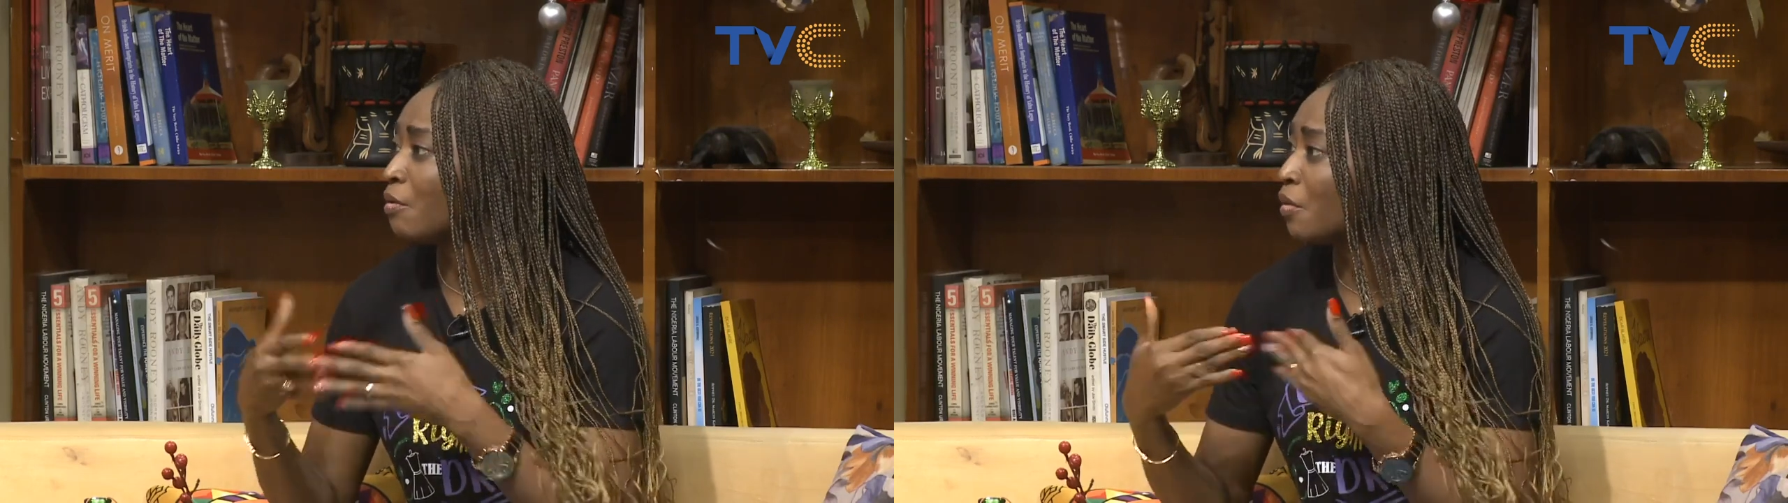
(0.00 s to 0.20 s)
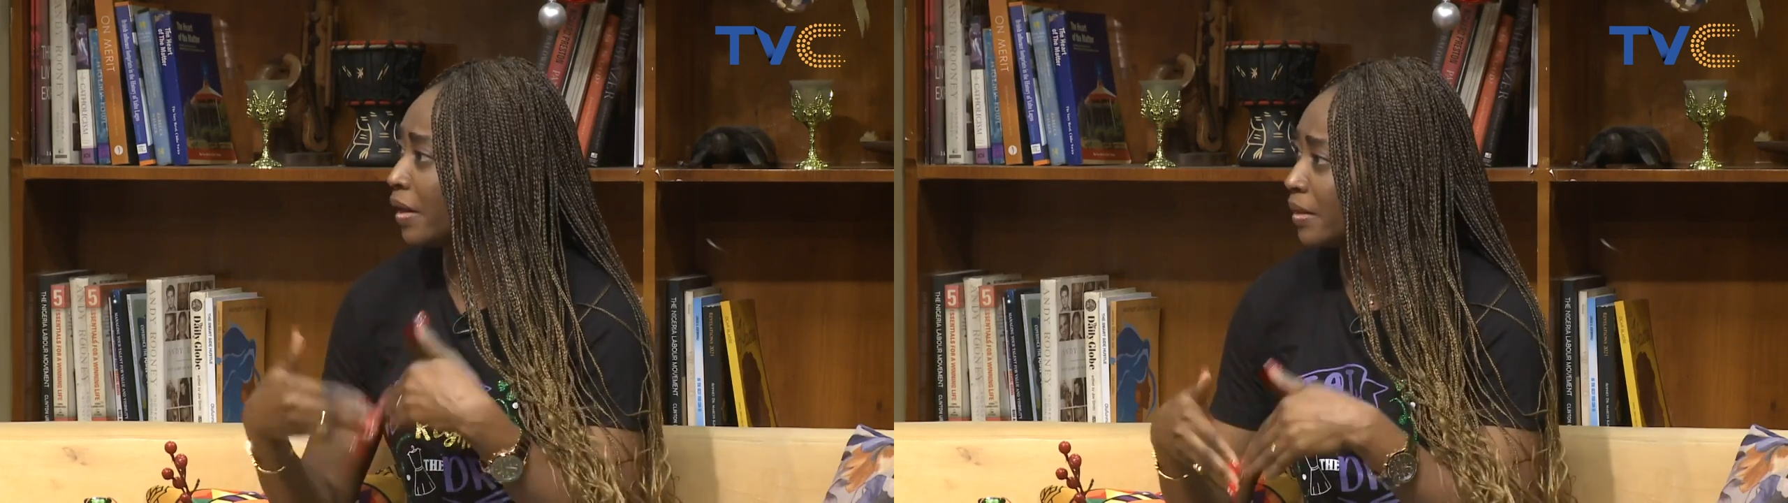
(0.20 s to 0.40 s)

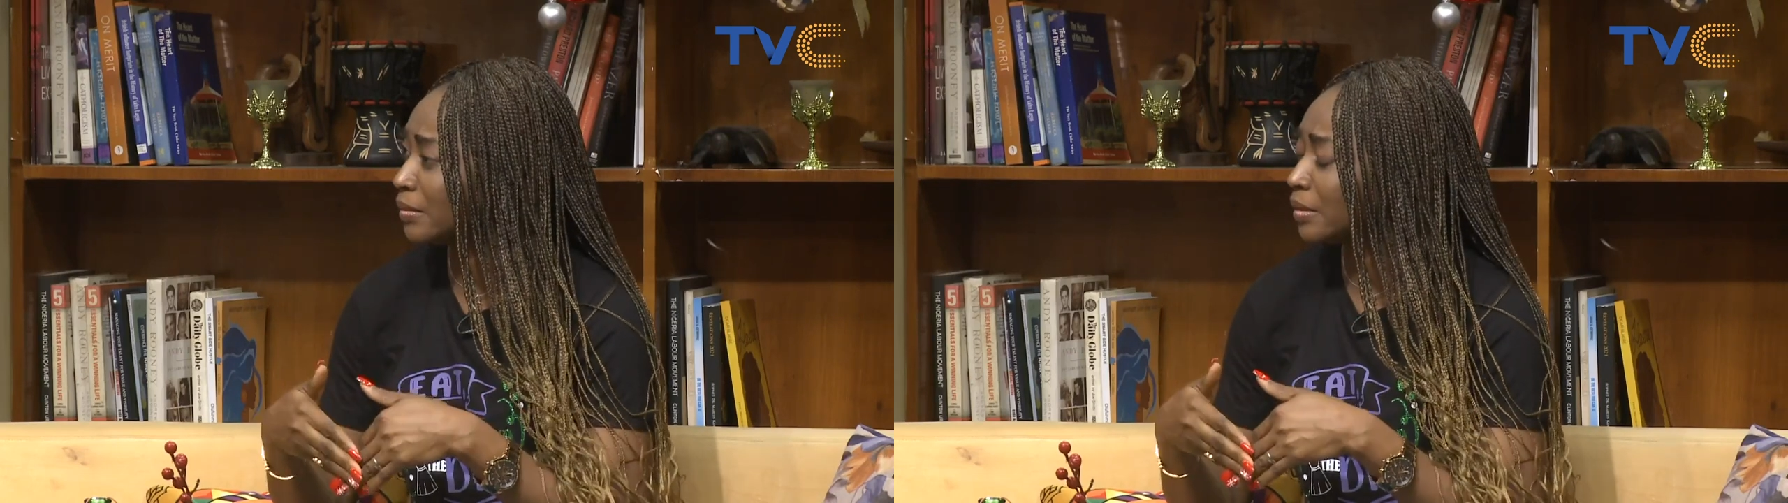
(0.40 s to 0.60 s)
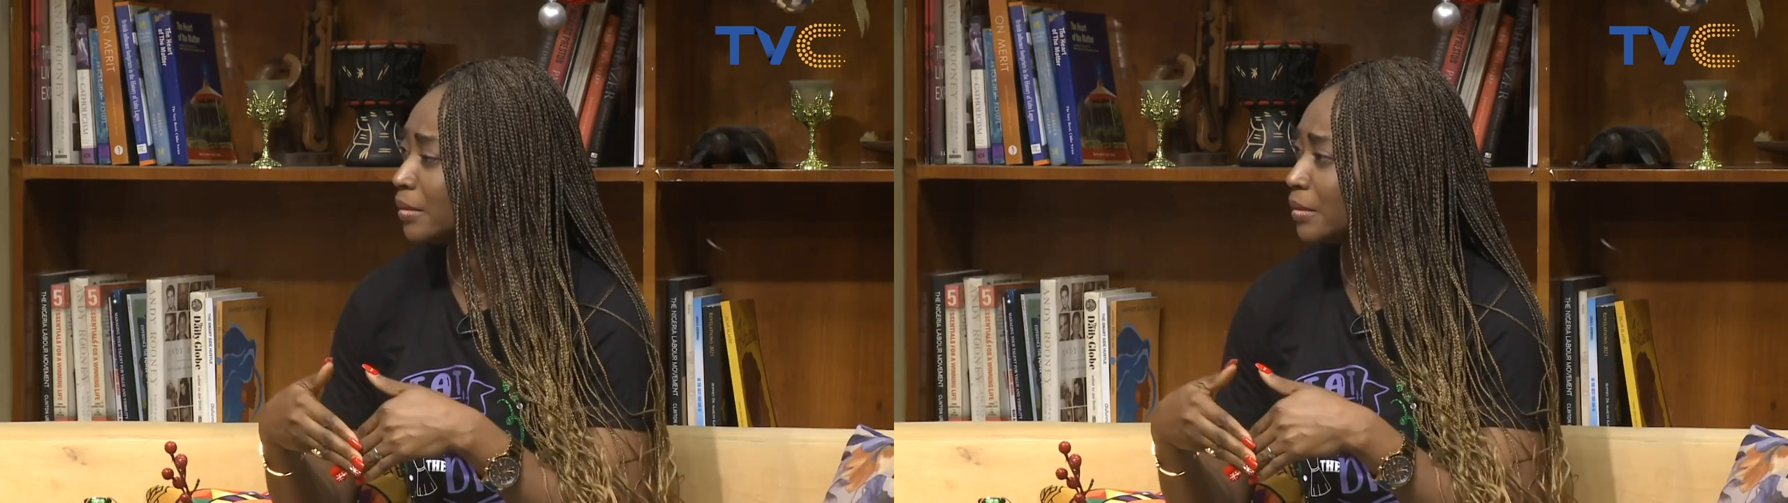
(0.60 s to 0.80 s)

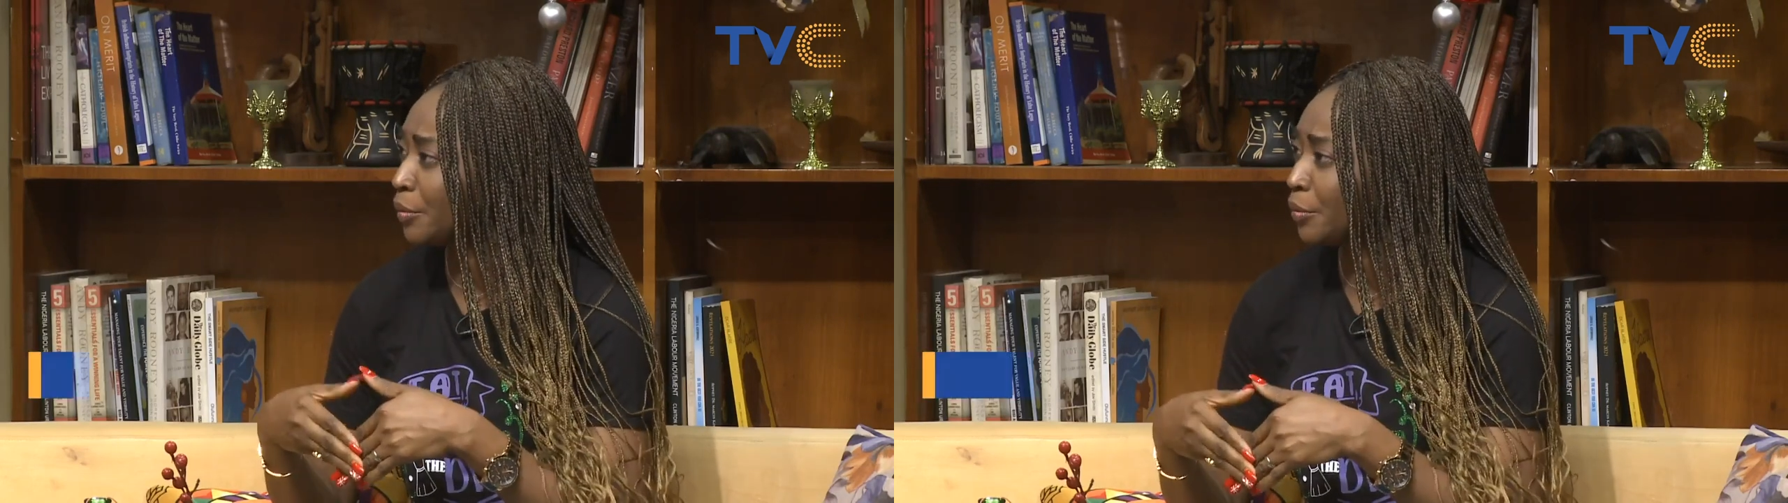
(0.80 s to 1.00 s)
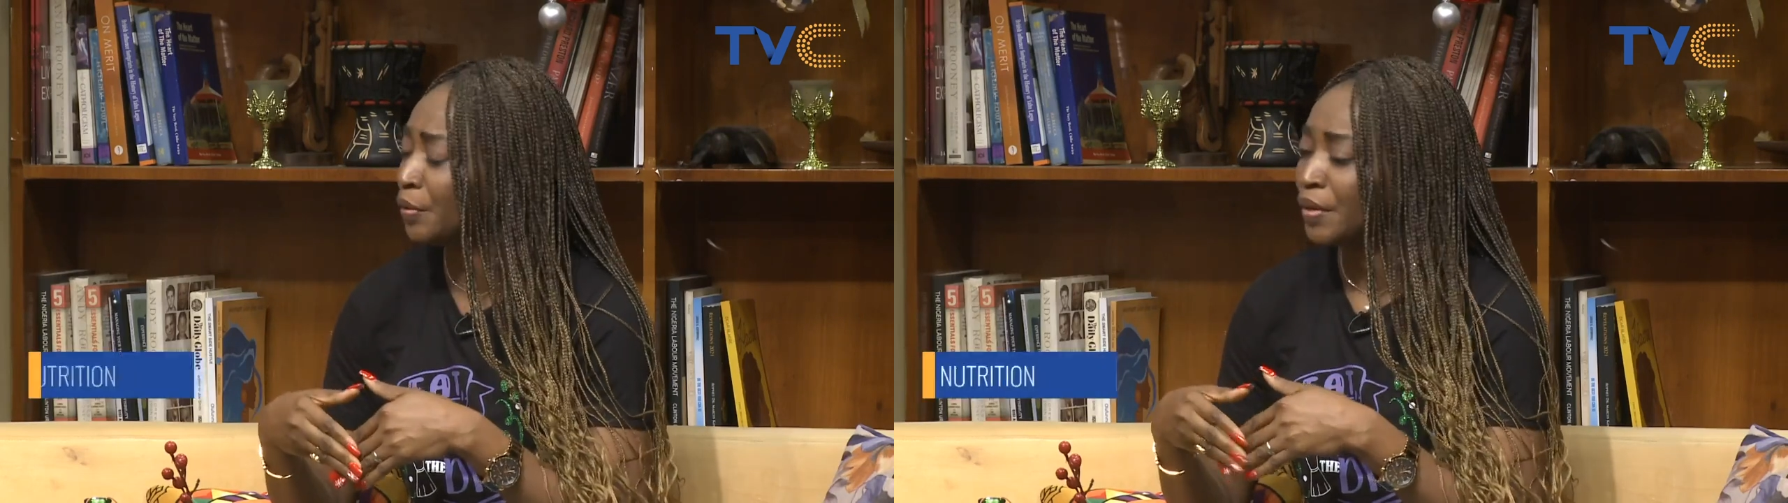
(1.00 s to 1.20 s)
organs, you know.